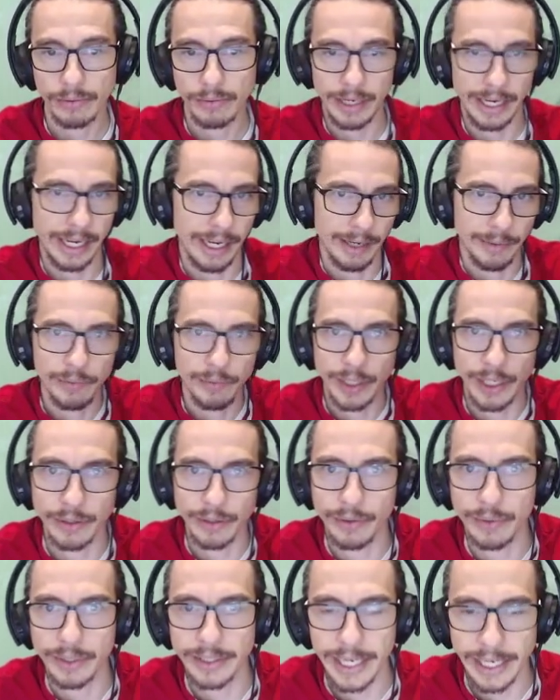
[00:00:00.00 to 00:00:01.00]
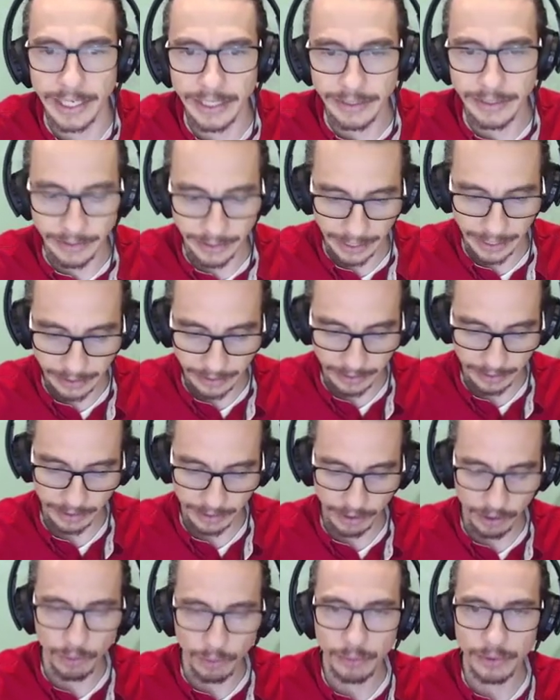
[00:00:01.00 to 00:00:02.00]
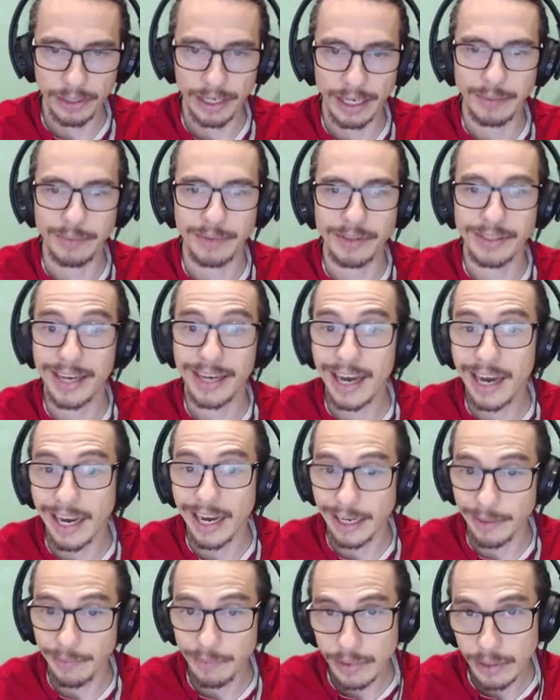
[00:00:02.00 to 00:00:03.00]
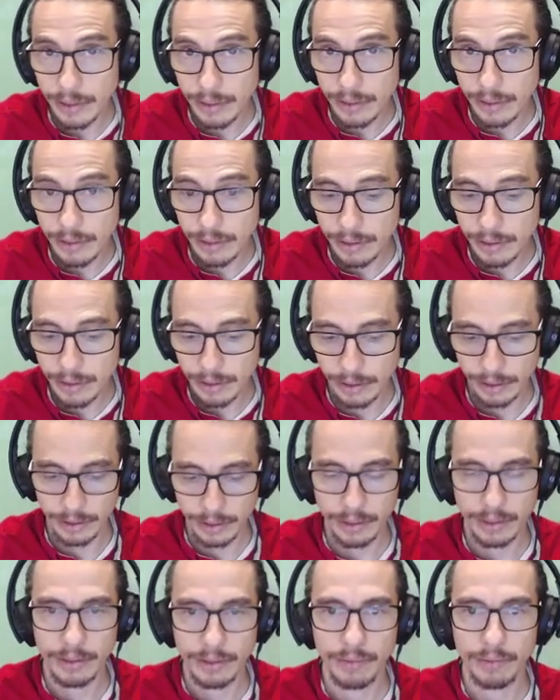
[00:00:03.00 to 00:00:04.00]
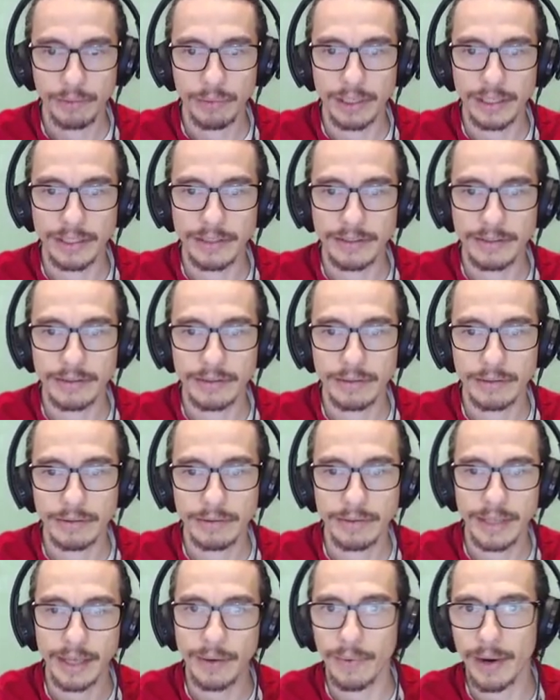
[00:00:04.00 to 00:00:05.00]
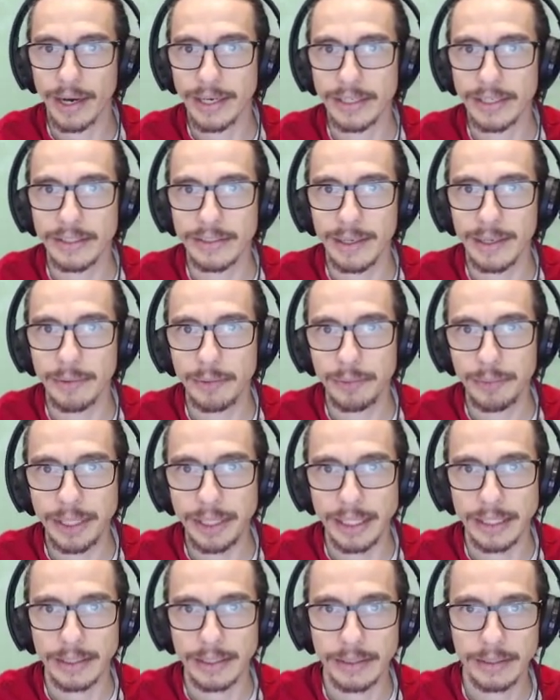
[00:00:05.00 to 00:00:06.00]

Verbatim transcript: m, we don't know what that is yet, the slope times time plus that y-intercept b.